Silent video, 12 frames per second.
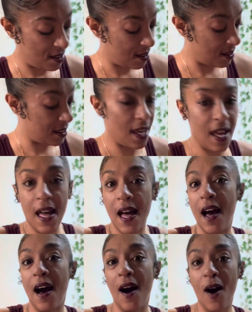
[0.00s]

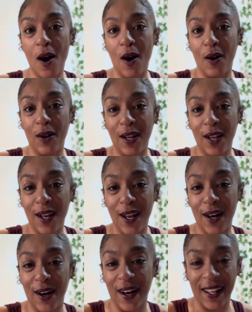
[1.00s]
Yeah. Oh,
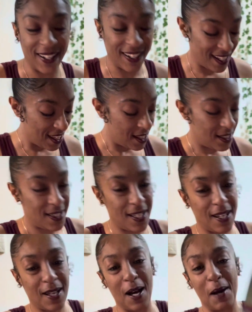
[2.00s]
Lord. Ten
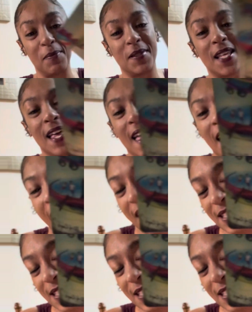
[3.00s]
of Cups. I